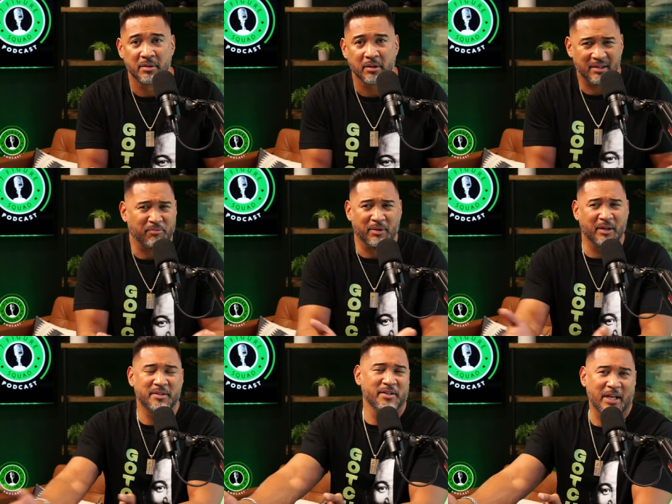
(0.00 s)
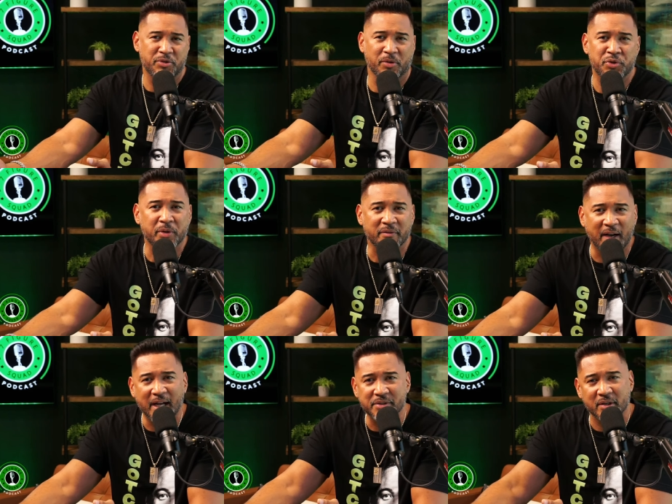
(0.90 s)
Couldn't relinquish that to a junior
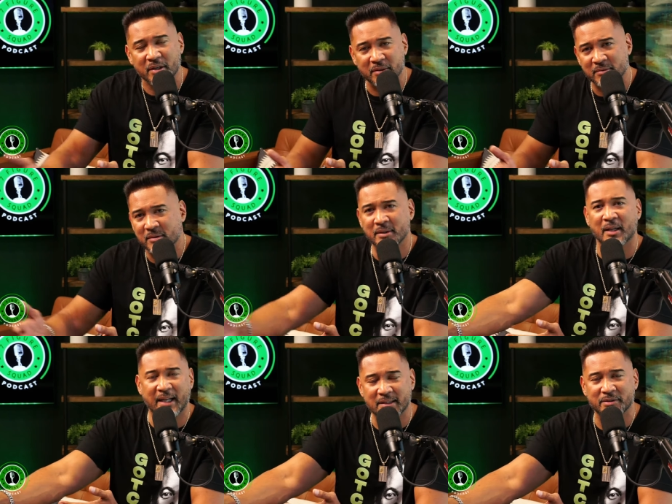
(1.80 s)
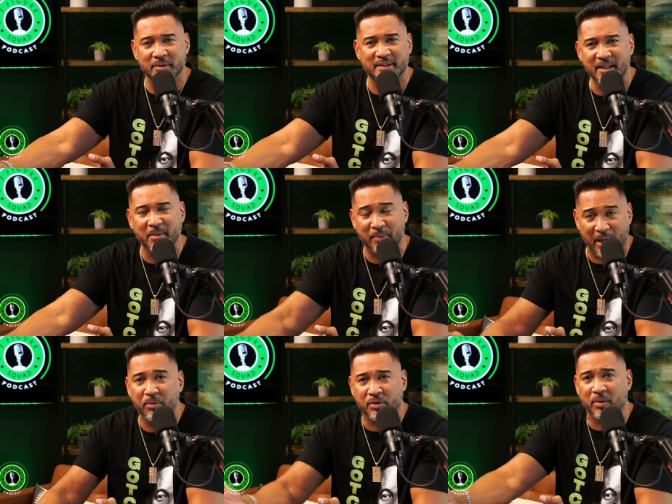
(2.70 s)
advisor. Couldn't delegate that to a team member that I
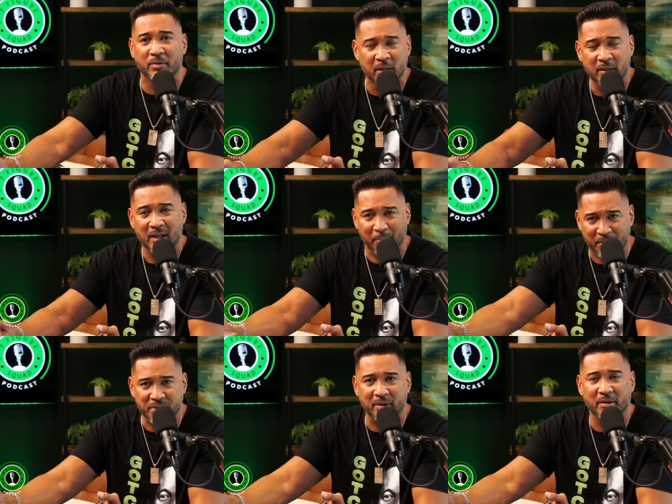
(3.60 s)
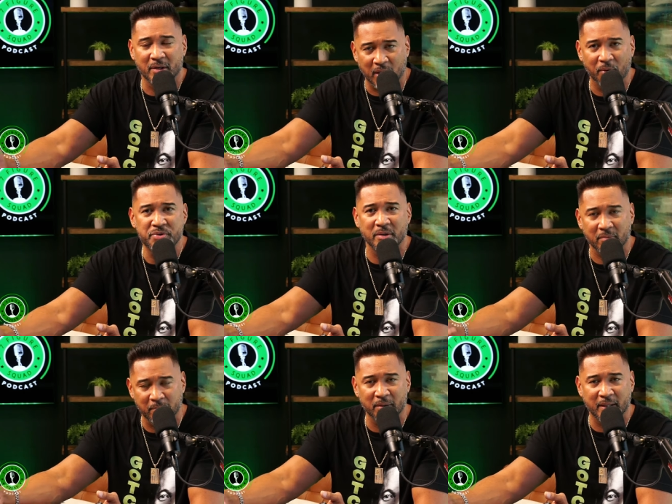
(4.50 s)
would grow and mentor and coach
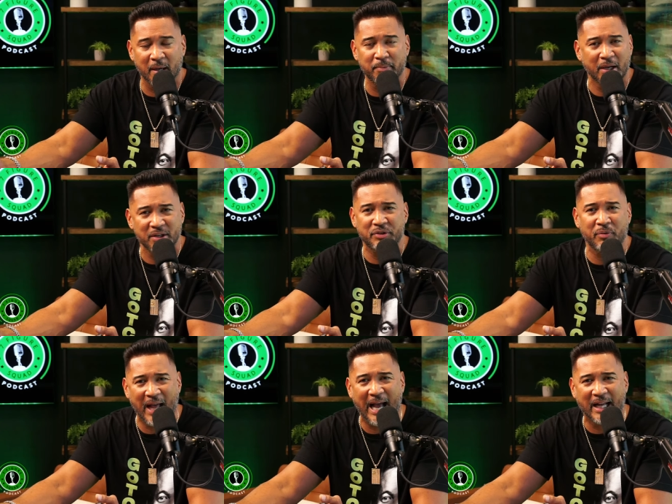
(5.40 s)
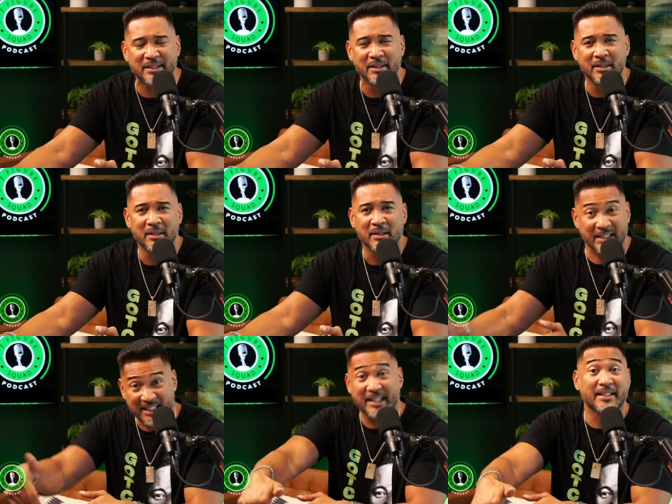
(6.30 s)
and build up. I couldn't do that because
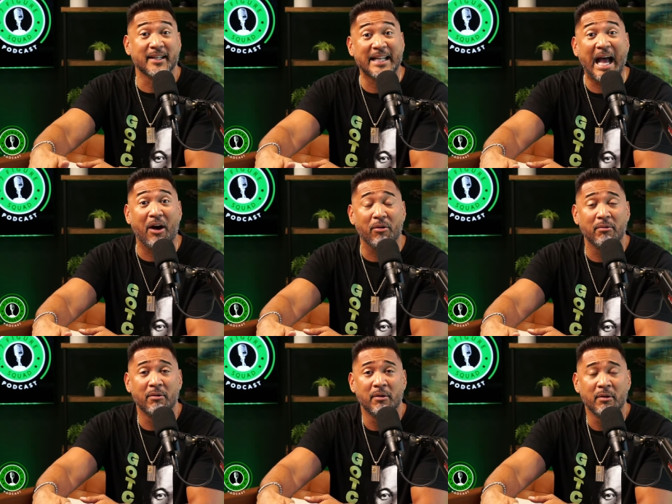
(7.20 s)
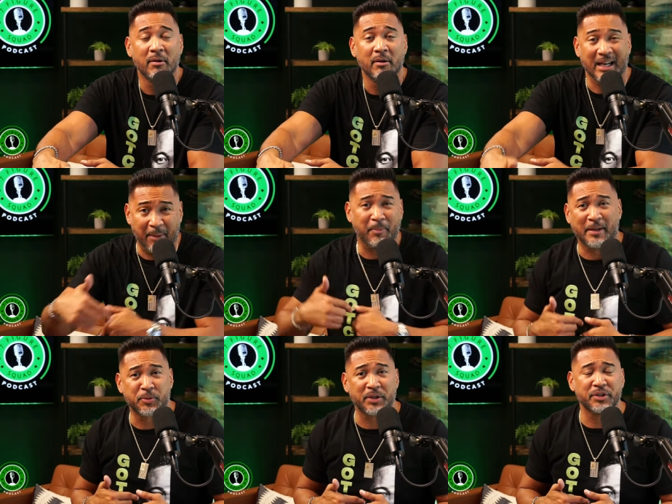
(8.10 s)
I needed it done now. And I'm the
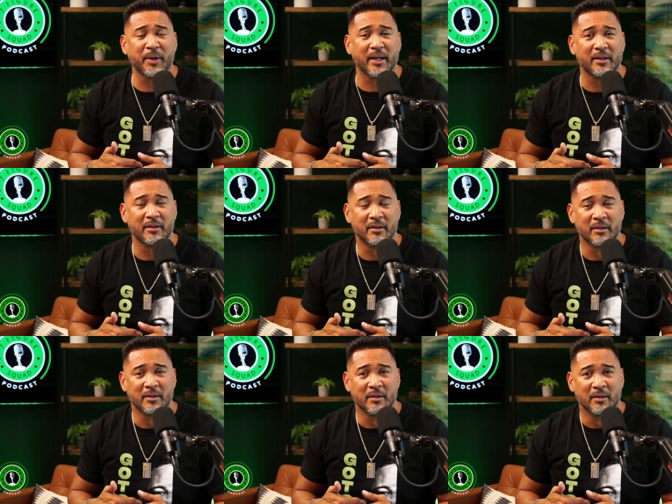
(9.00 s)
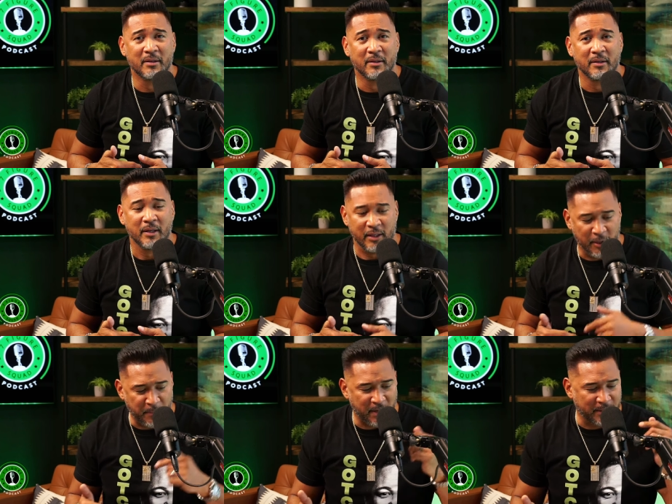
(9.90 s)
best one to do it. The other
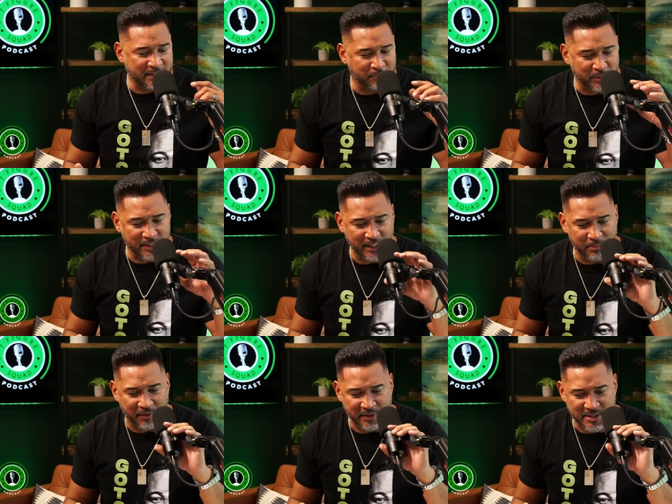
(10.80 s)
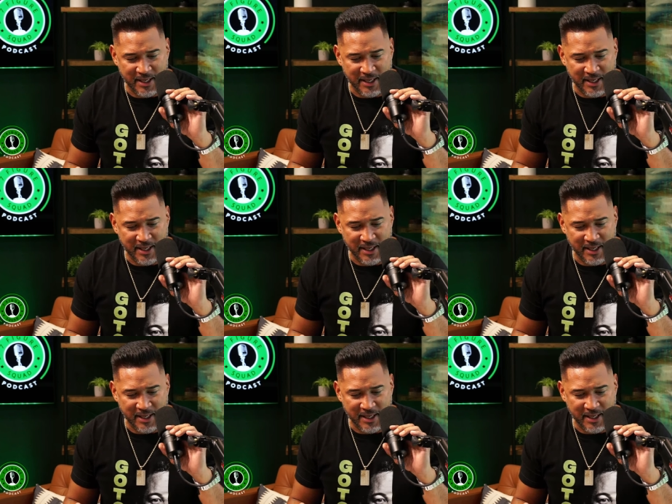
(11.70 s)
part about the book, The E Myth, is